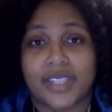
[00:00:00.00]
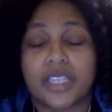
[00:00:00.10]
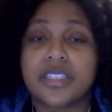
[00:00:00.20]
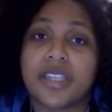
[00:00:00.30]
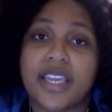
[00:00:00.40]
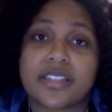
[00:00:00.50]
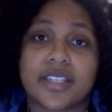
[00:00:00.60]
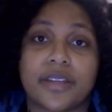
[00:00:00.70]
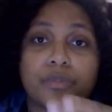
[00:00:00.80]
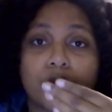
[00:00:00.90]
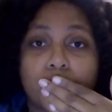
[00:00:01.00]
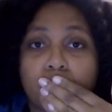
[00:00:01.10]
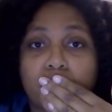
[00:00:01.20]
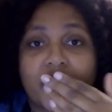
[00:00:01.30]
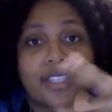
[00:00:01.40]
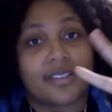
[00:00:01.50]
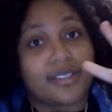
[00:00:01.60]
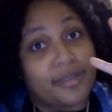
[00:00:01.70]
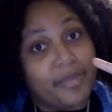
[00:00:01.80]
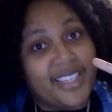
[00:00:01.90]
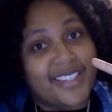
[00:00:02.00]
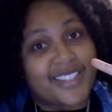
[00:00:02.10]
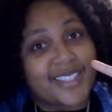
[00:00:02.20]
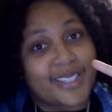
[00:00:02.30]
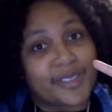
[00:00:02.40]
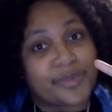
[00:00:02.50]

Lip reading: Till next time, peace.